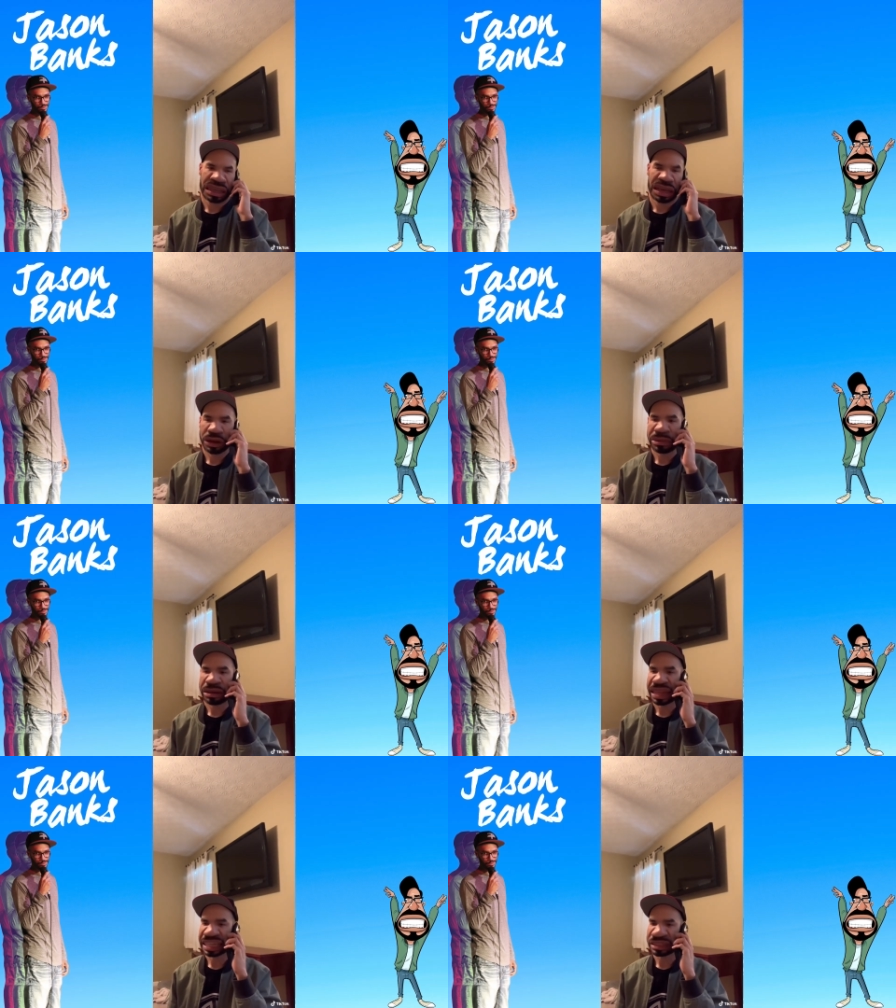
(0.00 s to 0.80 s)
And what
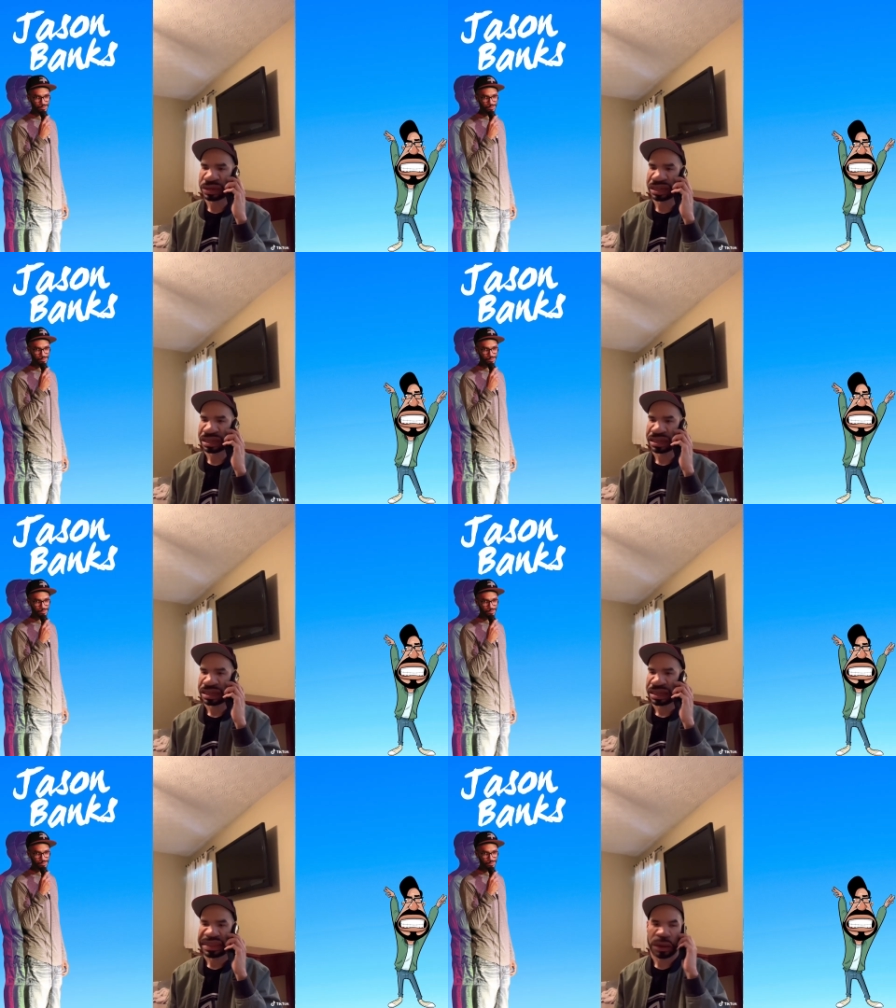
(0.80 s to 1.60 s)
about last week?
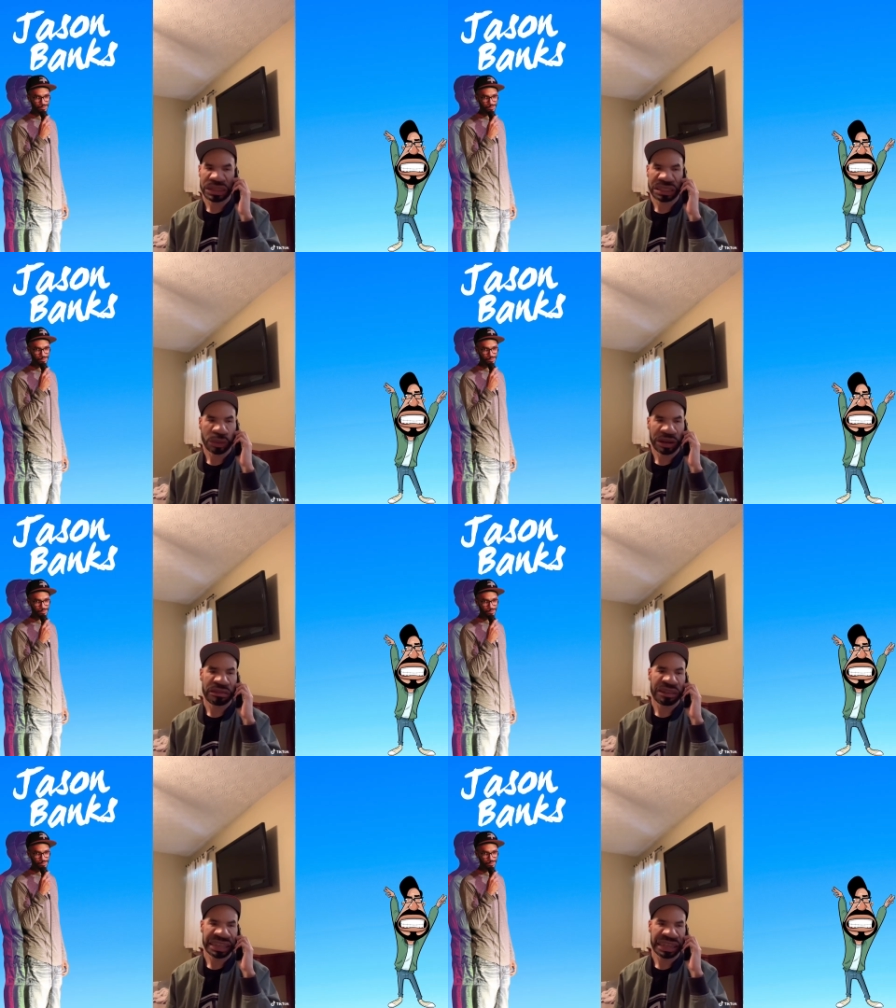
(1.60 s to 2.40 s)
That wasn't a real
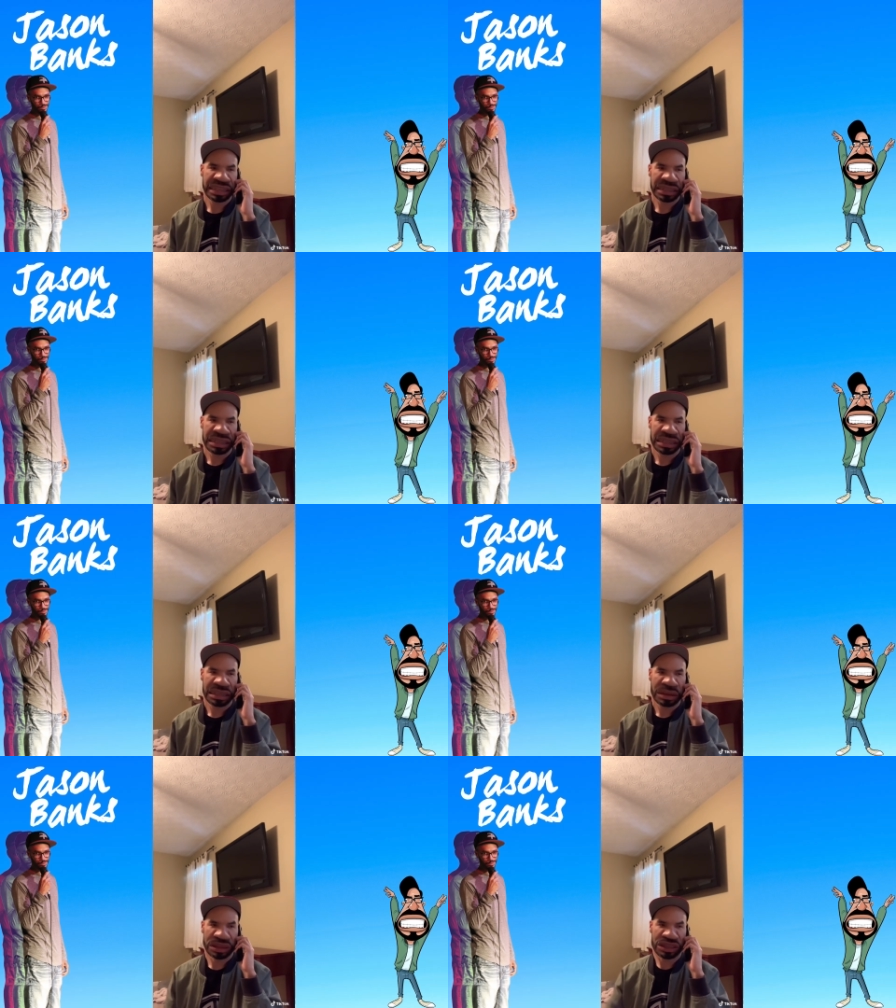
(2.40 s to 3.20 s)
Viking
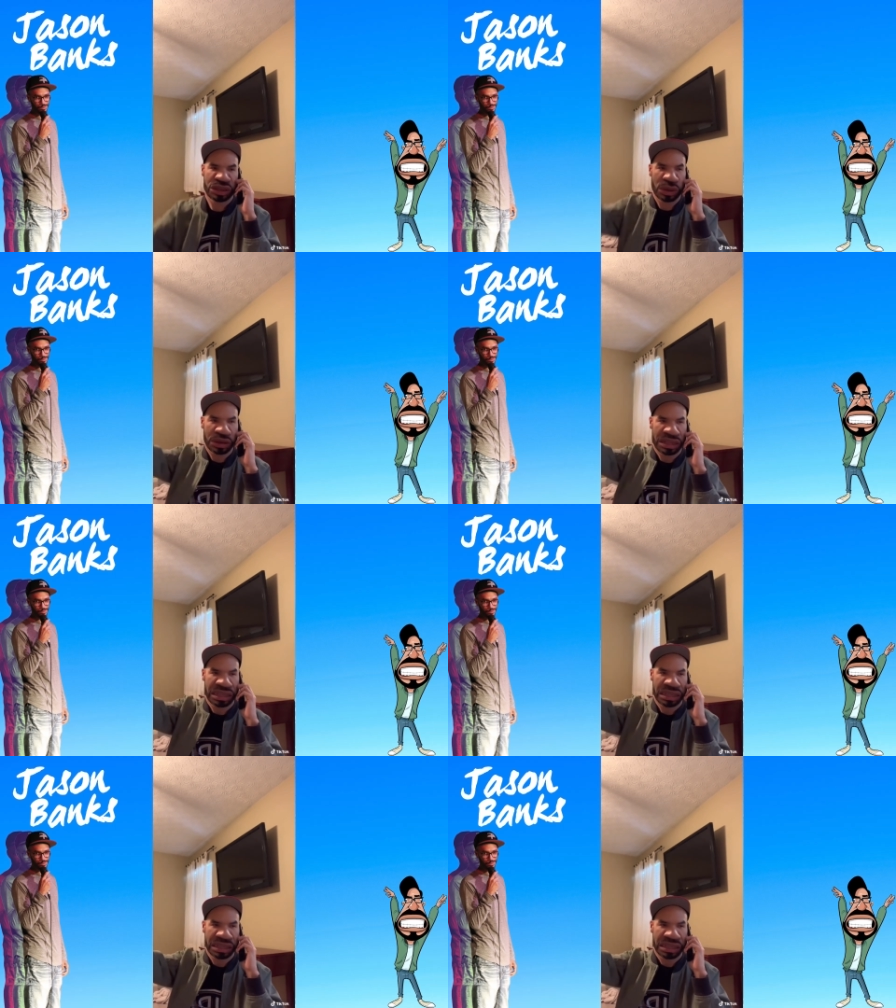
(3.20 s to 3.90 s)
with a sword?